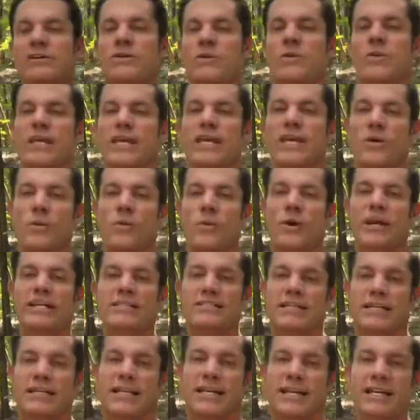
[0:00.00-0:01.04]
We can't wait
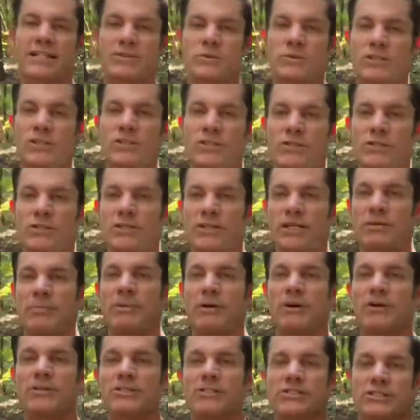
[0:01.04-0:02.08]
to connect with you in
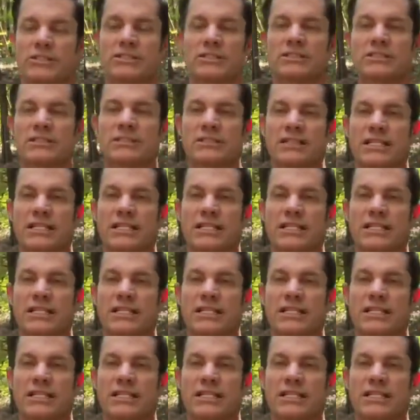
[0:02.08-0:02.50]
person